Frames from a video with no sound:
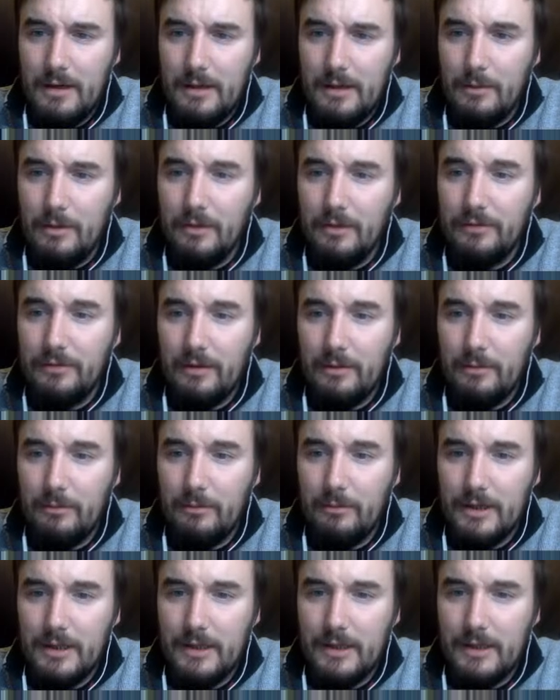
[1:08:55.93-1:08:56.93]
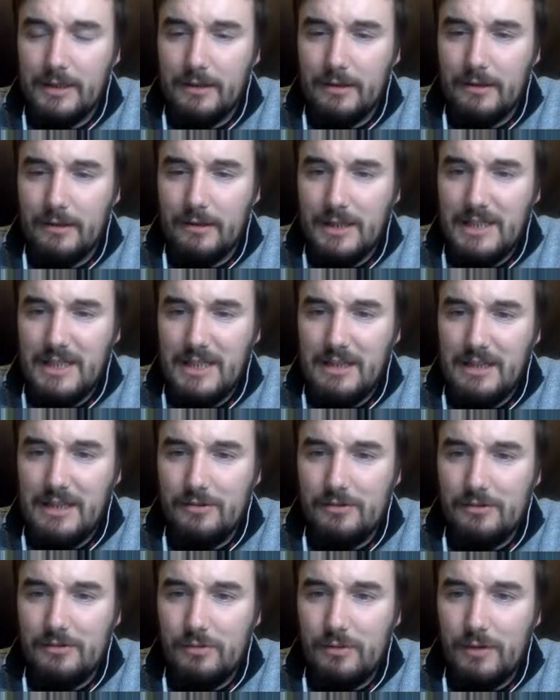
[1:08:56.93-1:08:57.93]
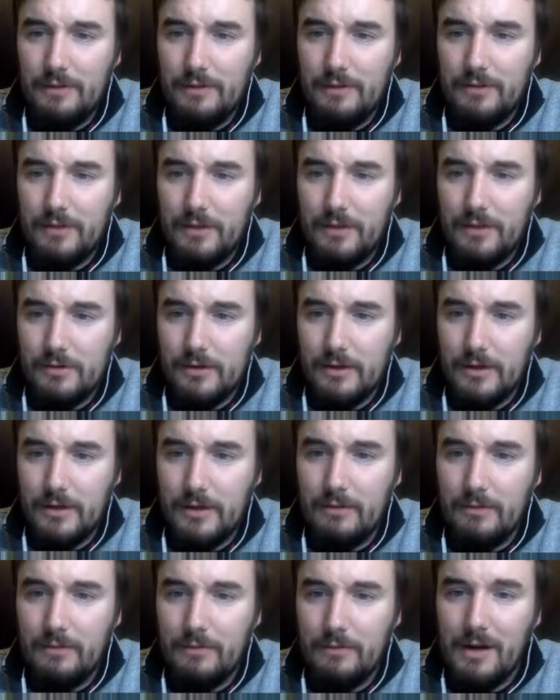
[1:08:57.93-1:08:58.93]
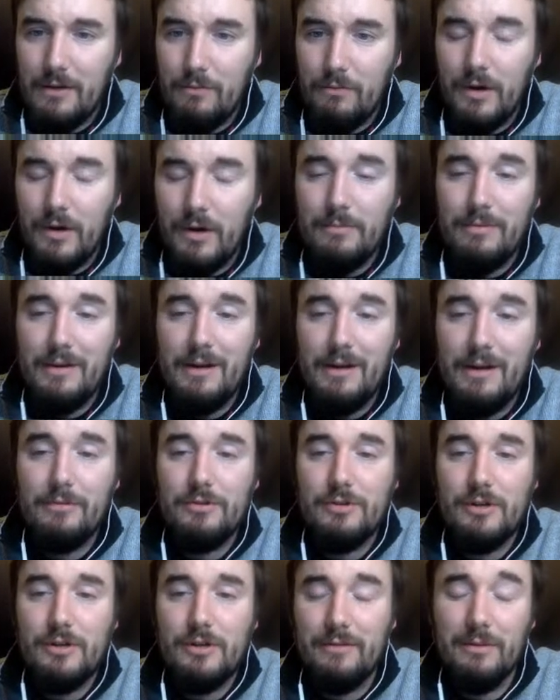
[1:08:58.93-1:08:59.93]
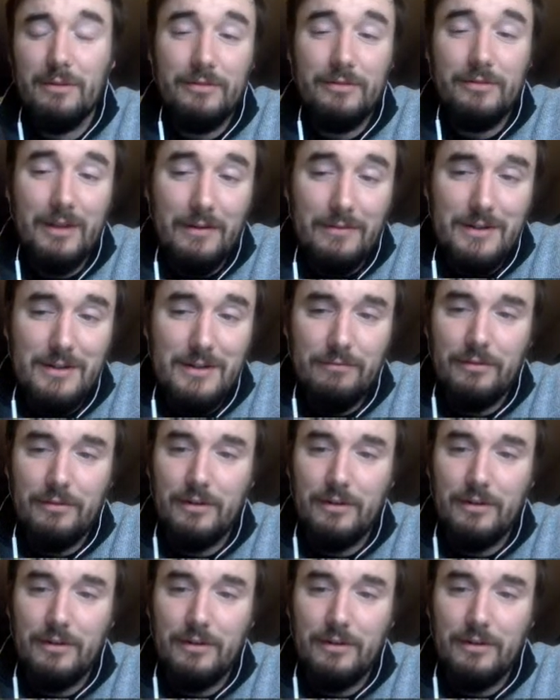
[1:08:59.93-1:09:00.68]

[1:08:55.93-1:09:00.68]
Most of them were collected in the 19th and 20th century. We've got one bramble shark from the 17th